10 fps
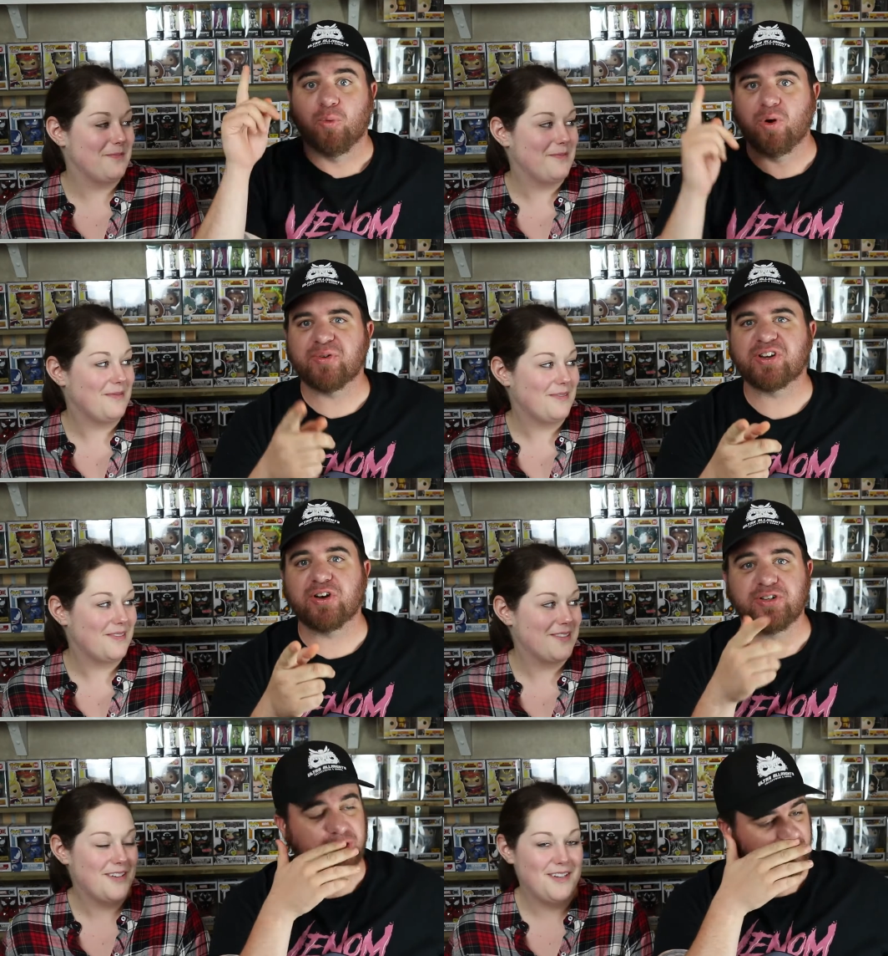Speaker 1: What we're
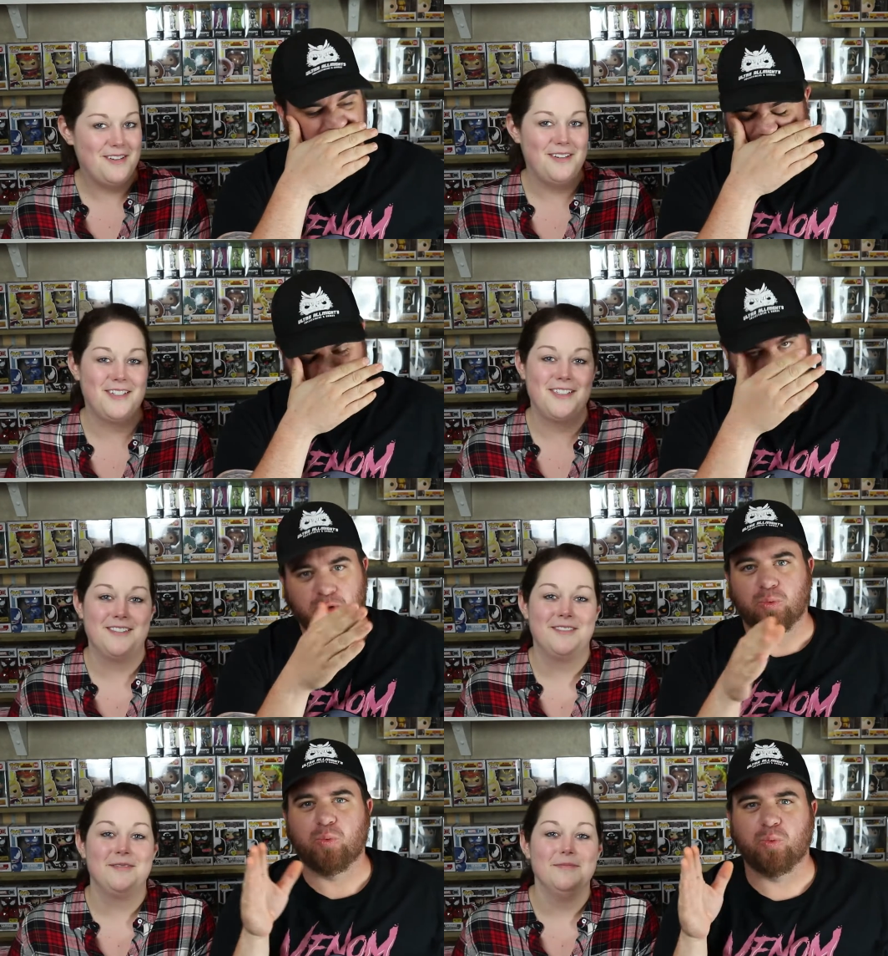going to do,
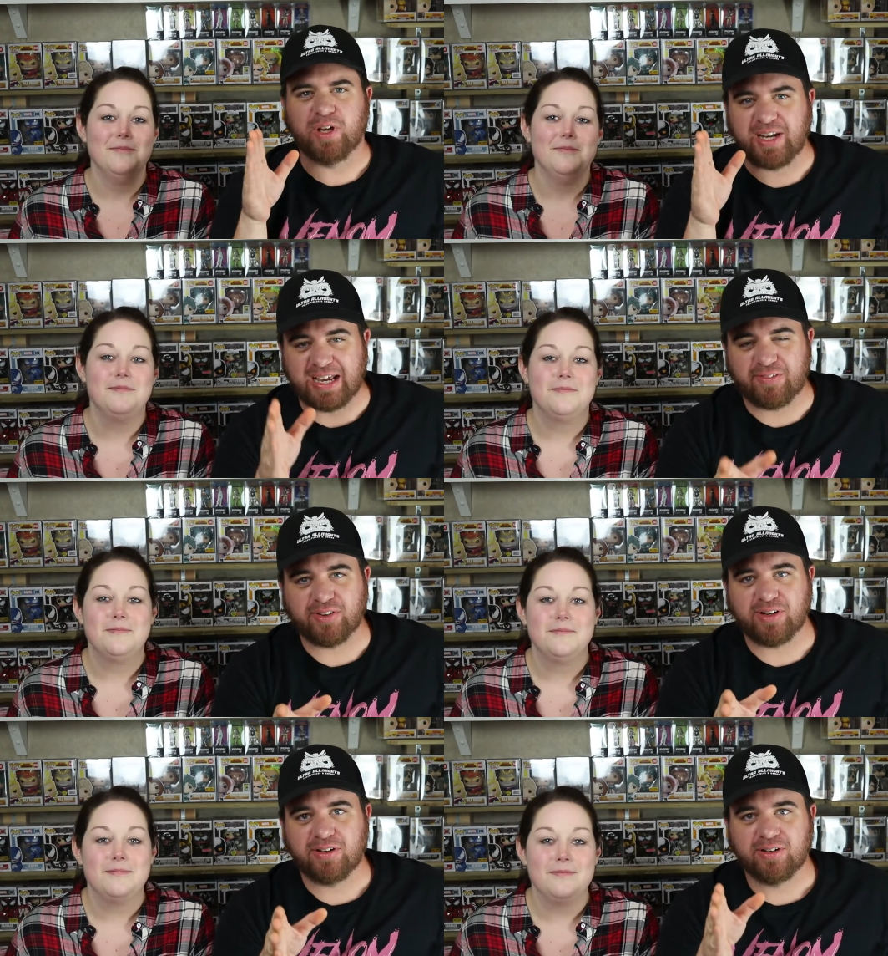
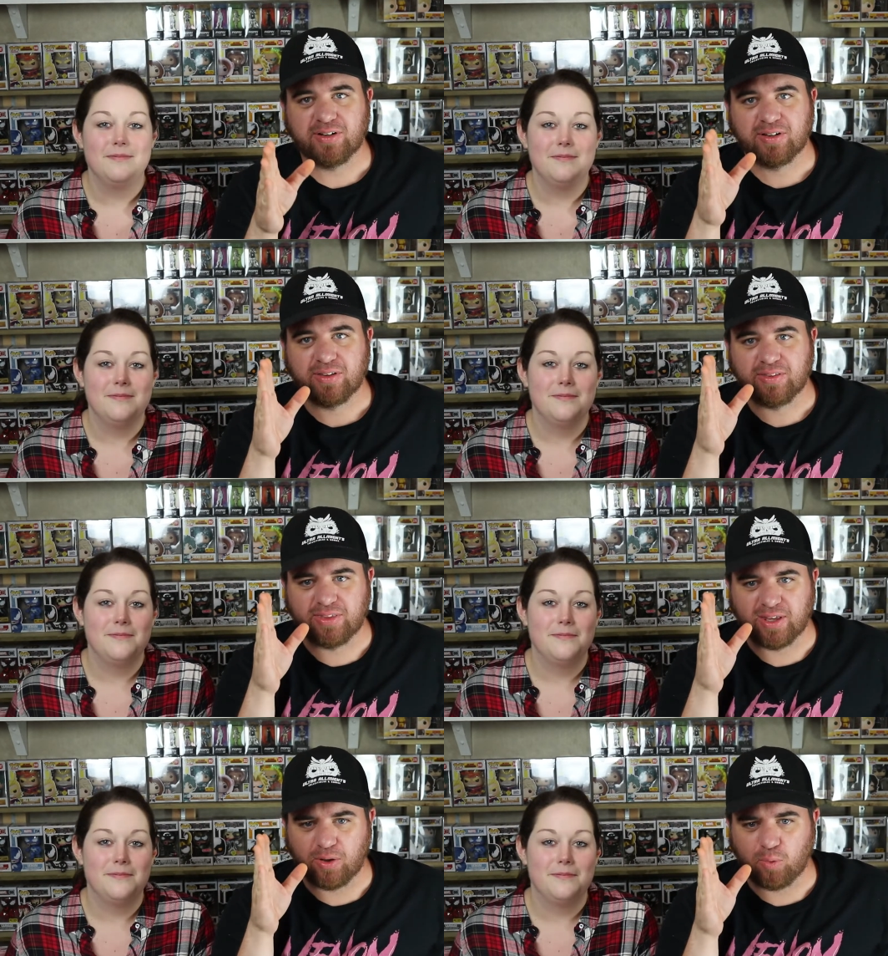whenever
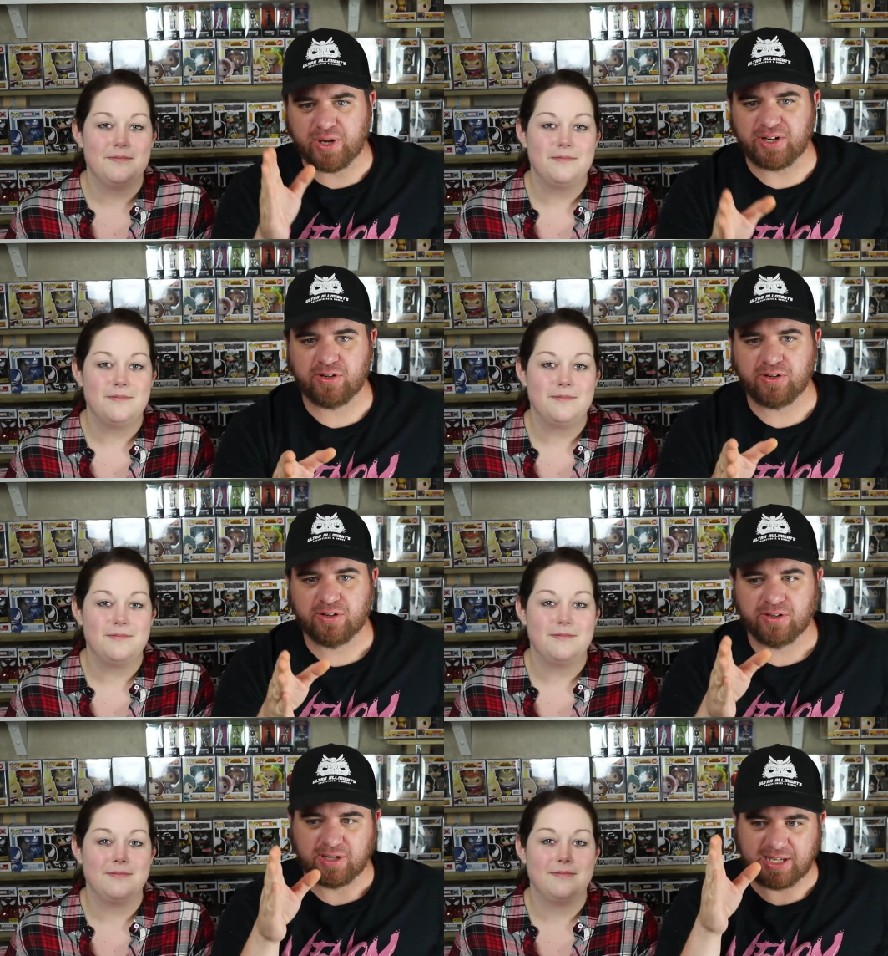the winner
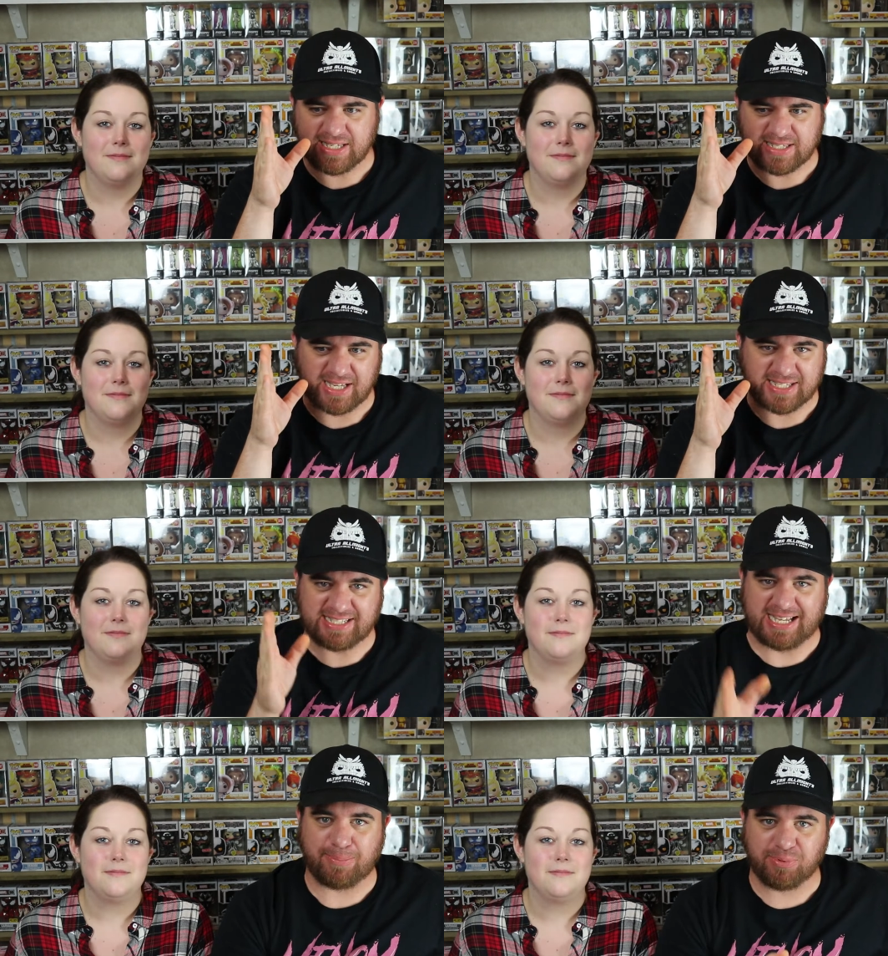is
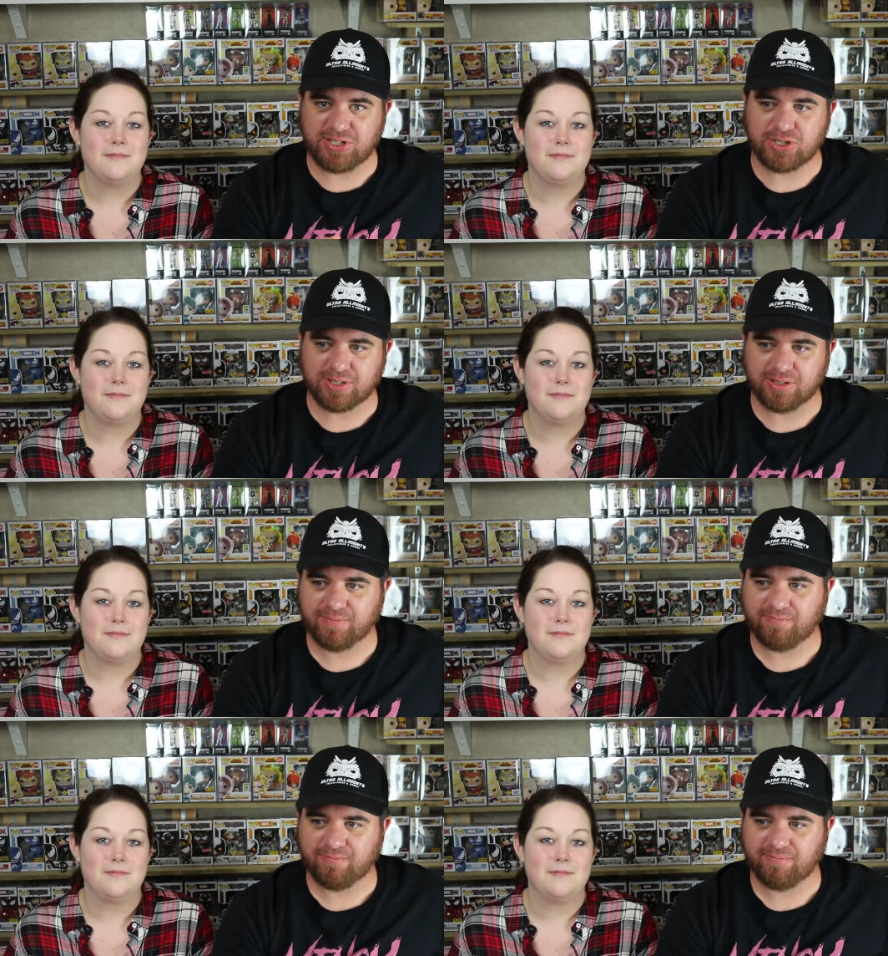established,